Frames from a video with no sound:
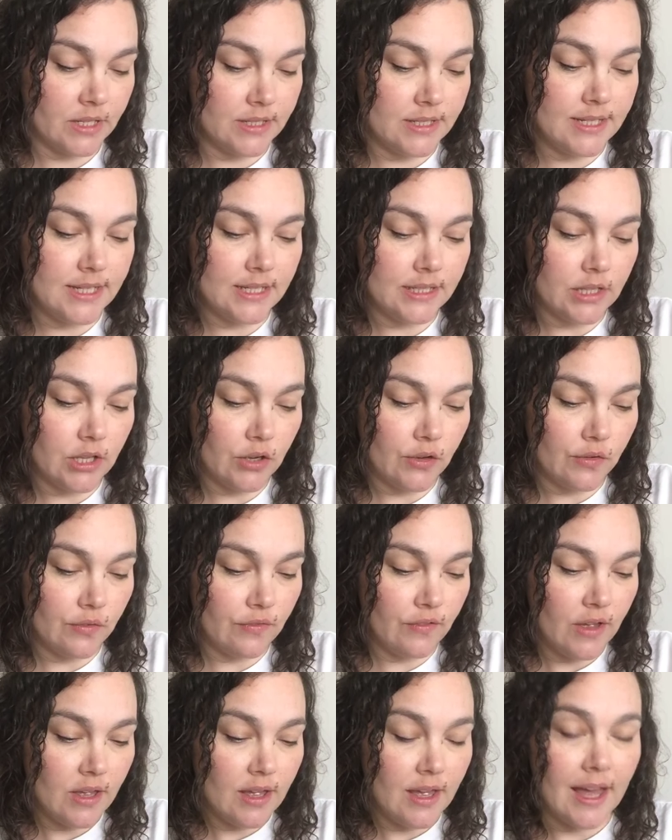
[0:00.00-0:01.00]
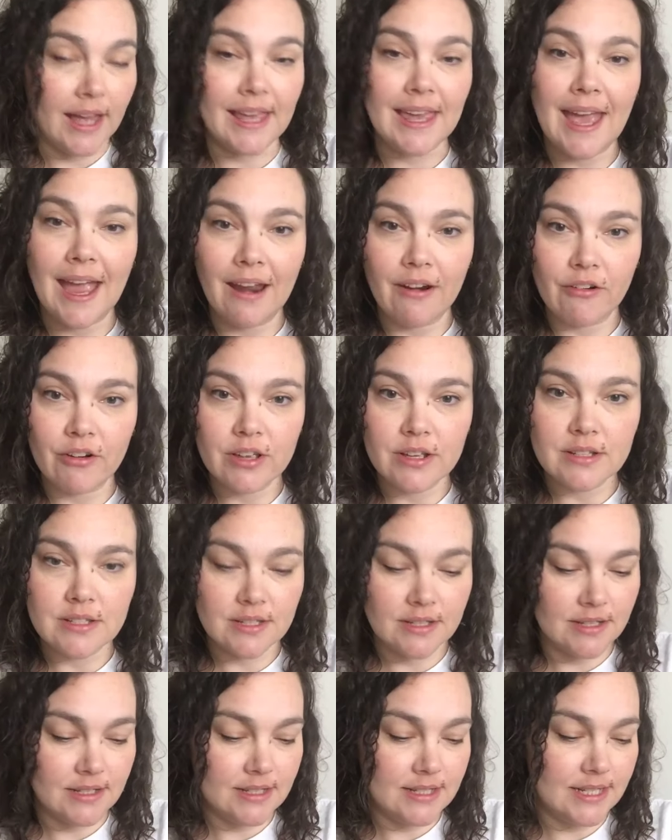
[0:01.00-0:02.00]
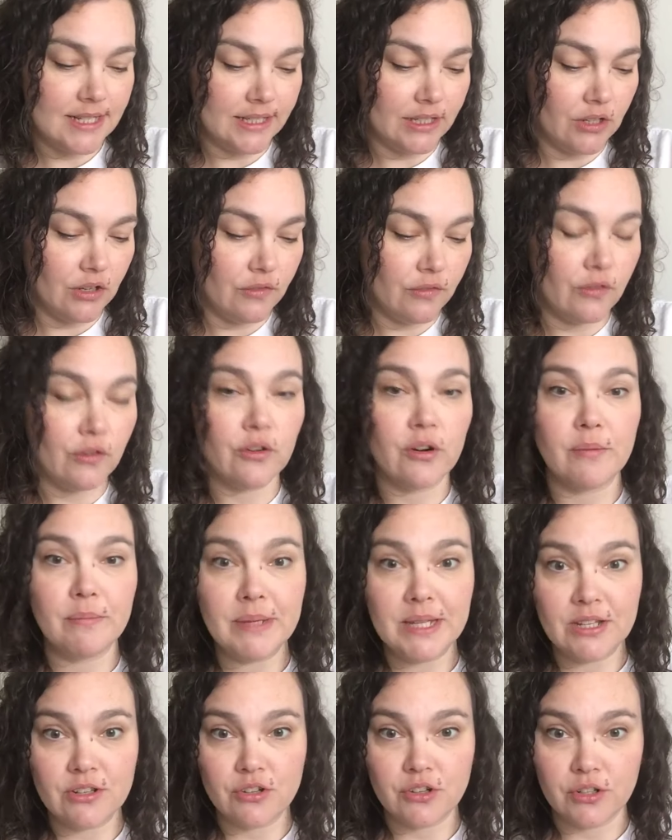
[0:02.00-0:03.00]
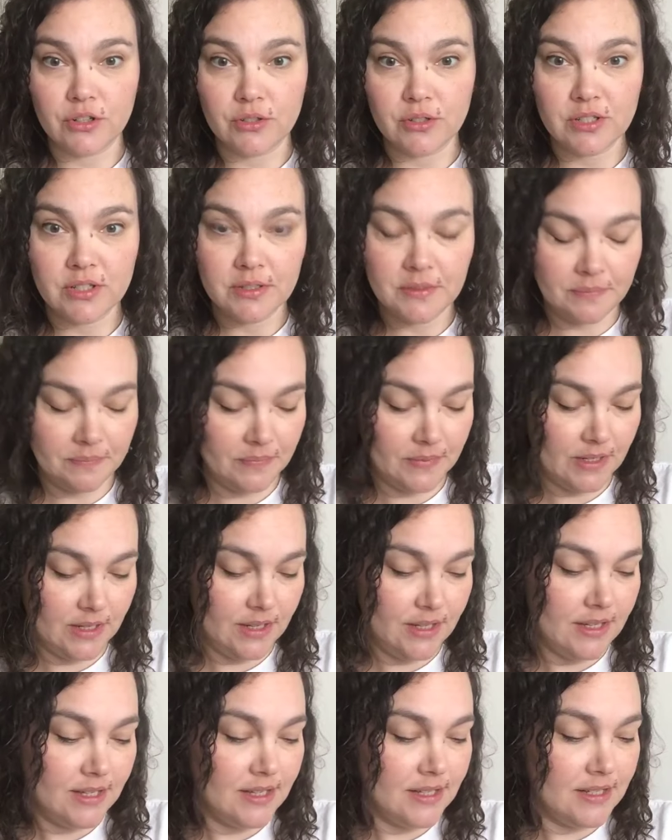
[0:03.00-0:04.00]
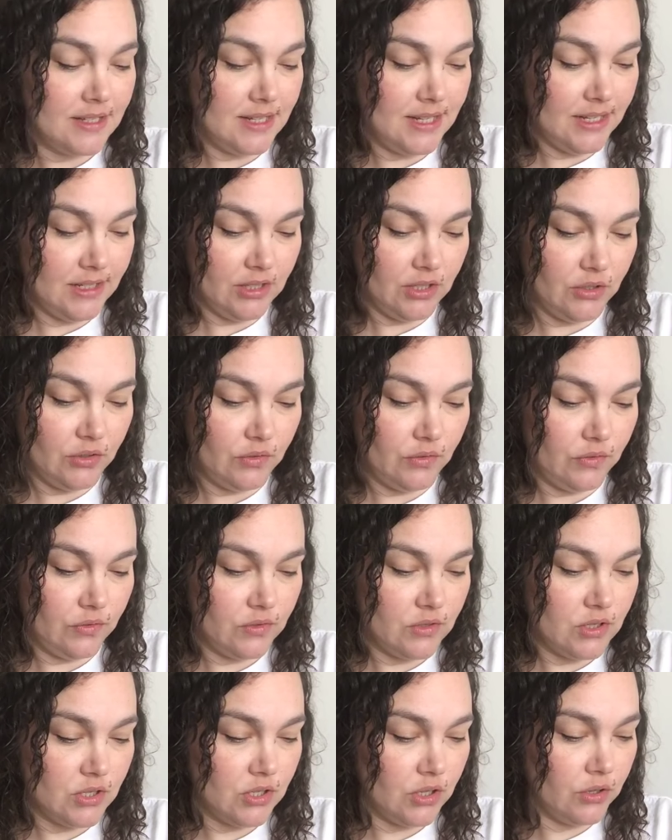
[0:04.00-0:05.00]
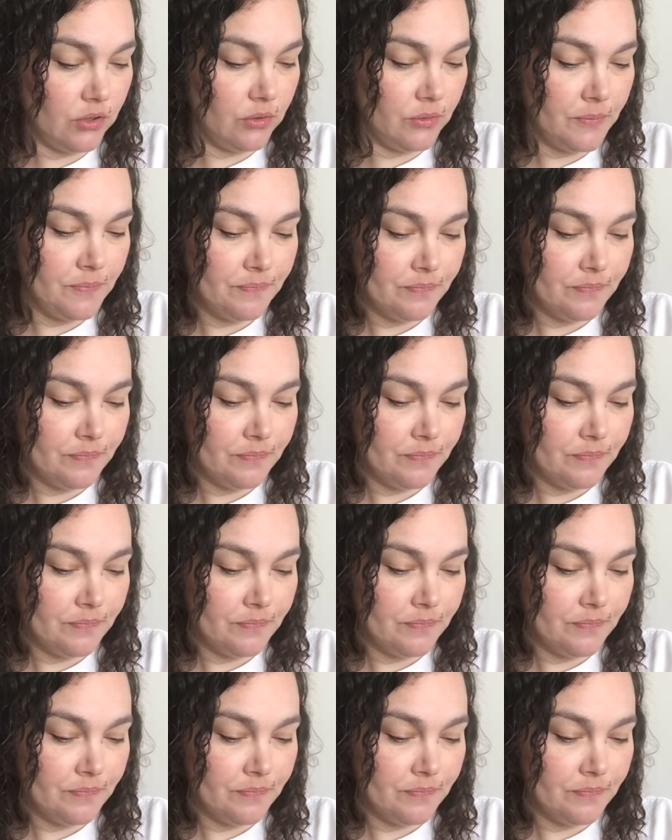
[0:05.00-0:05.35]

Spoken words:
tea loaf, a carrot tea loaf, or a beetroot tea loaf. So